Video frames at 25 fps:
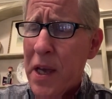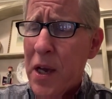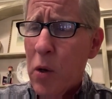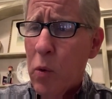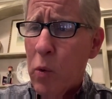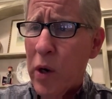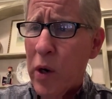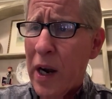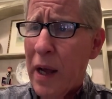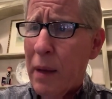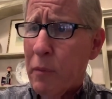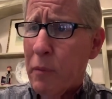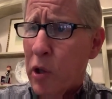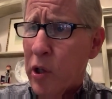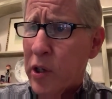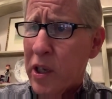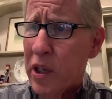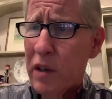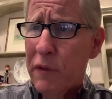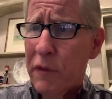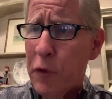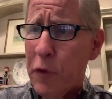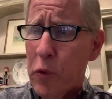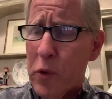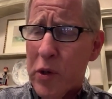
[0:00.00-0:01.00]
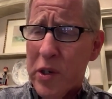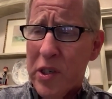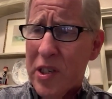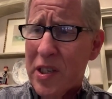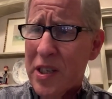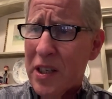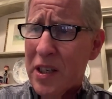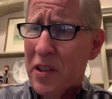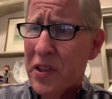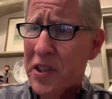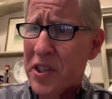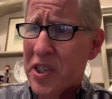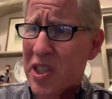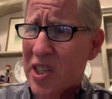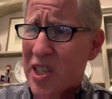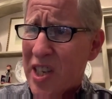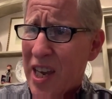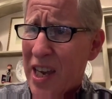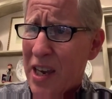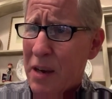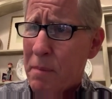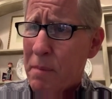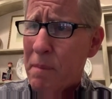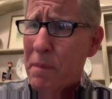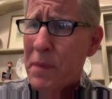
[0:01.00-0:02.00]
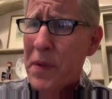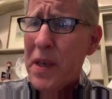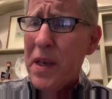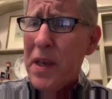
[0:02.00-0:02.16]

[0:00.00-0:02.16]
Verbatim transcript: What I'm looking for is still the same.